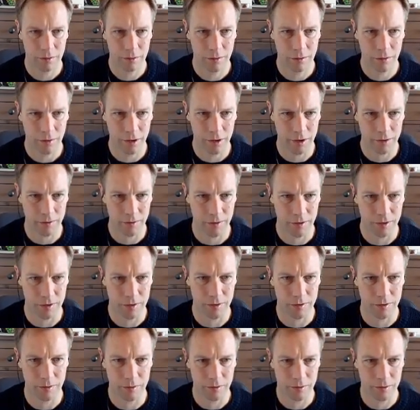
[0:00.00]
I guess we
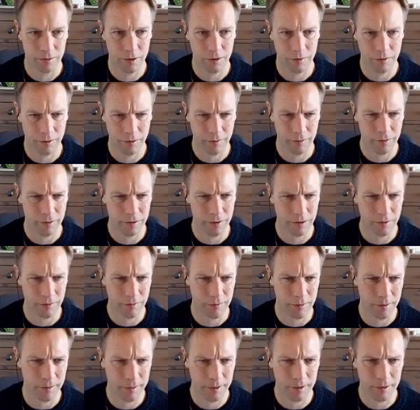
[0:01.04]
just iterate through self
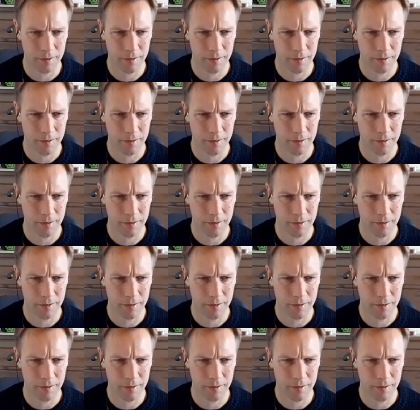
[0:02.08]
maybe.